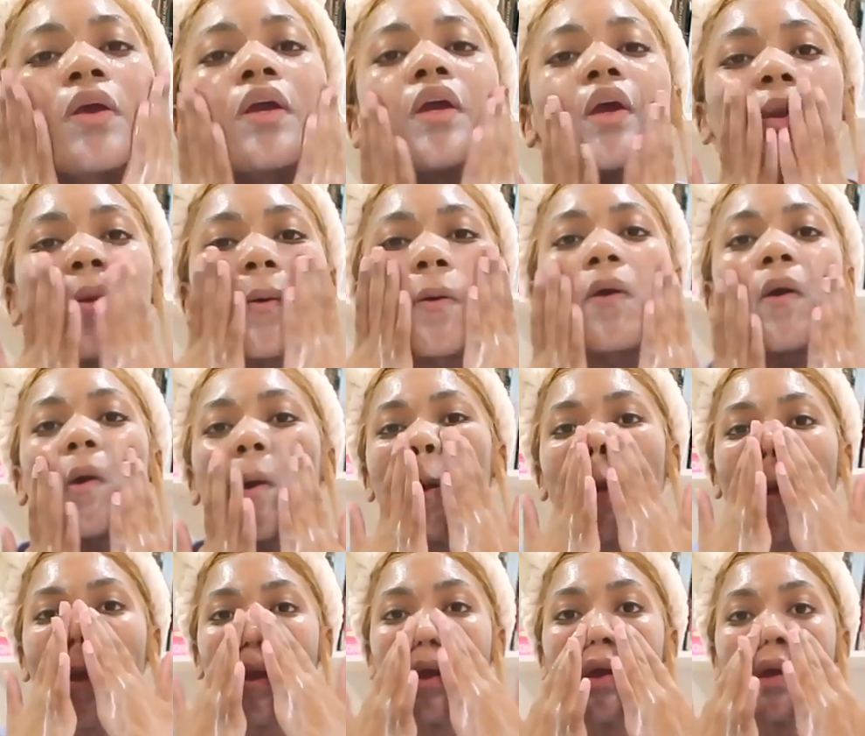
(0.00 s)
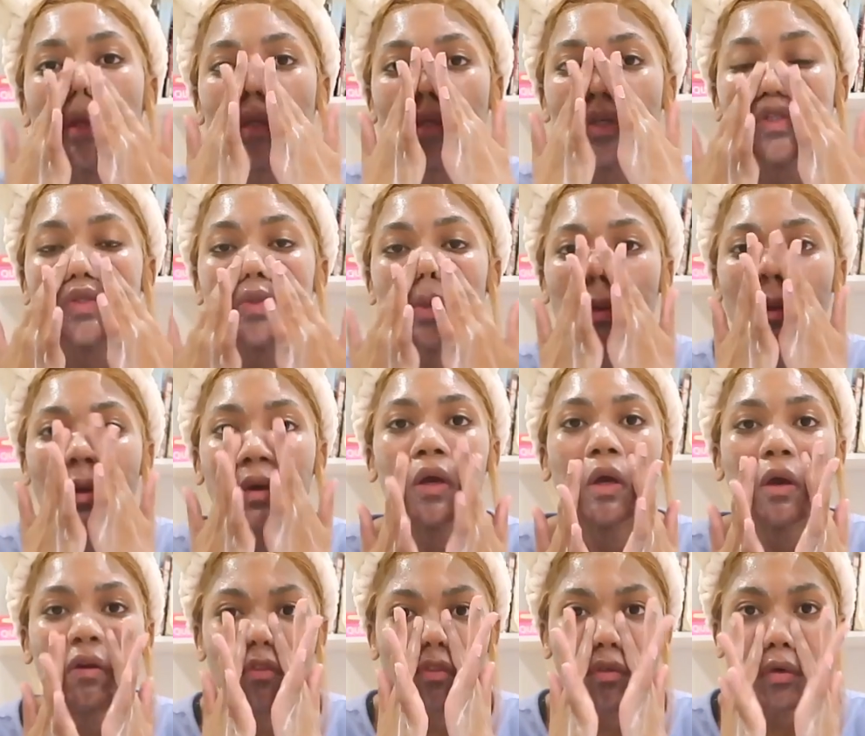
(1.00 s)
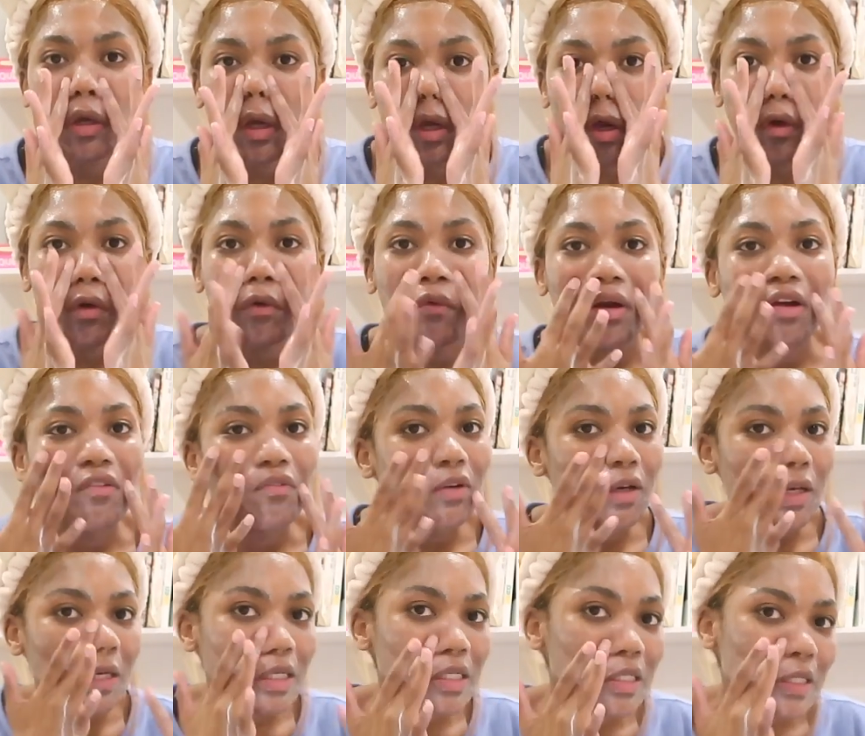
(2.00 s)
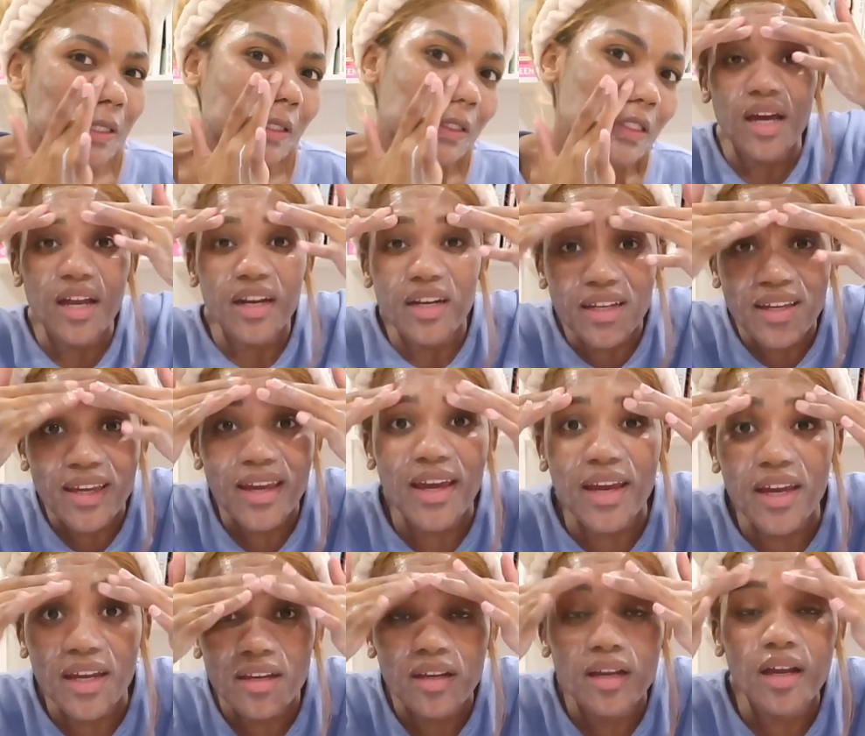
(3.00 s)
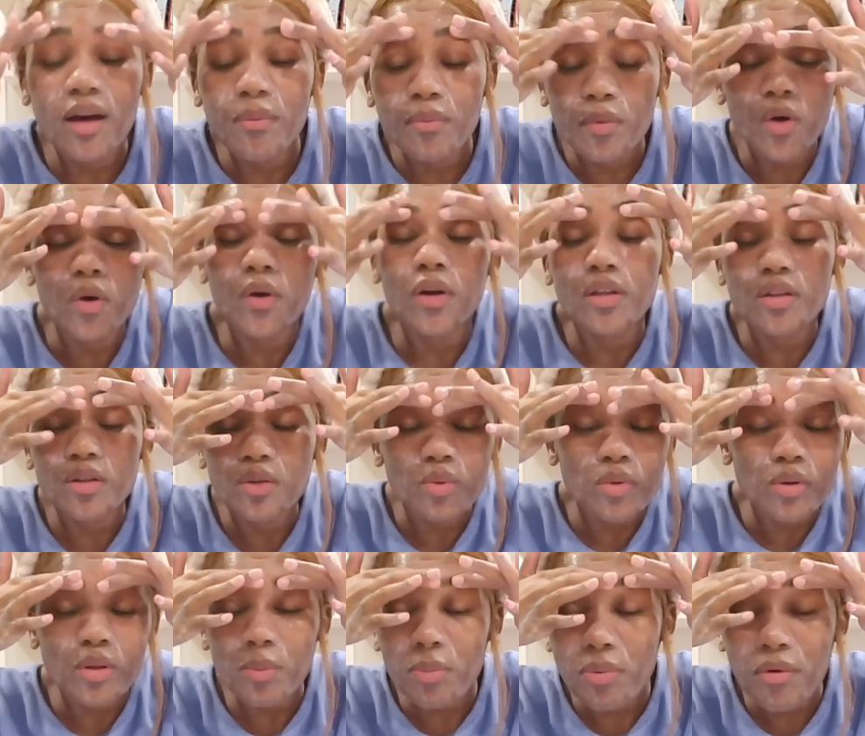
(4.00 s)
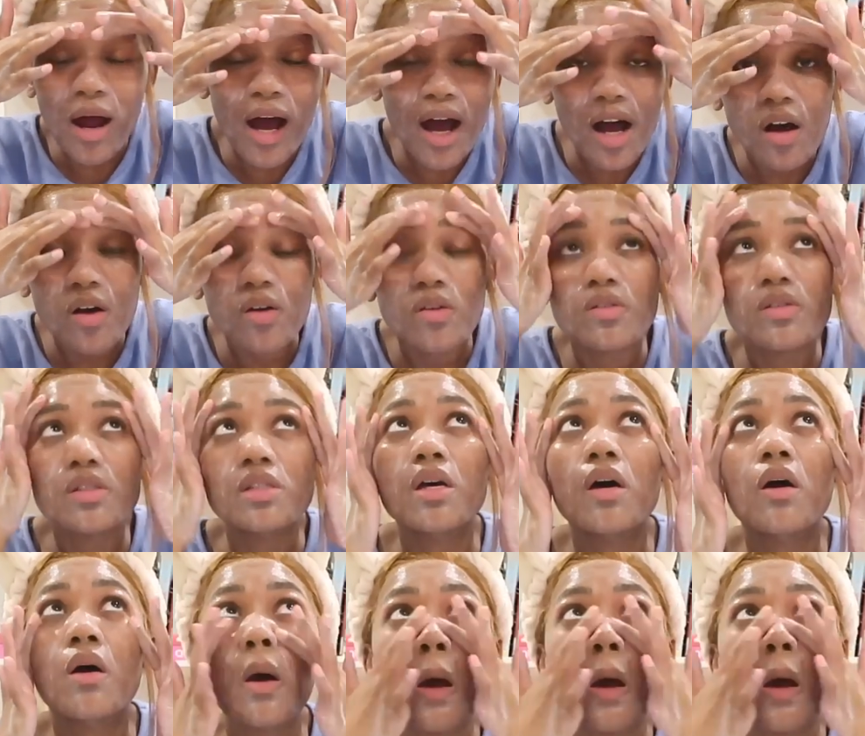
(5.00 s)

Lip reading: getting into every crevice. And again, I'm going through the brows.